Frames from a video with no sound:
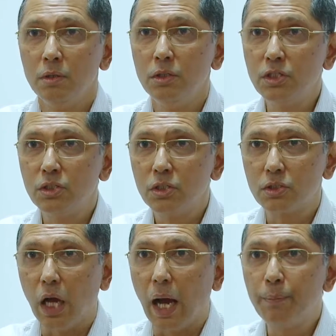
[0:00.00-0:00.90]
This is
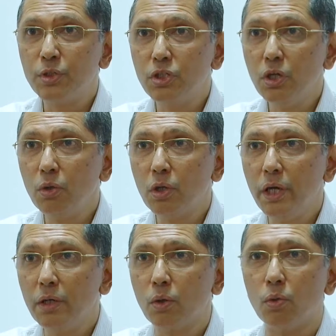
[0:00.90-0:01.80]

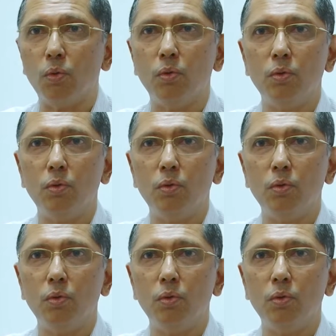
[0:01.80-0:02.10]
absolutely true.